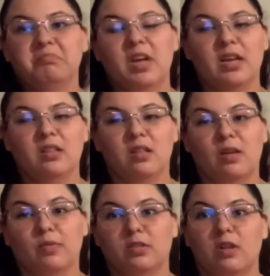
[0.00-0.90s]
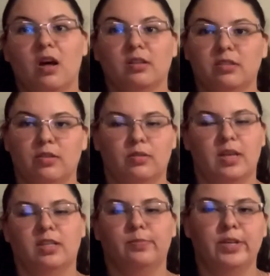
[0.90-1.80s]
anything that was lost, so
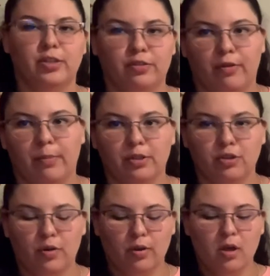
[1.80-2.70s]
like speech from a stroke.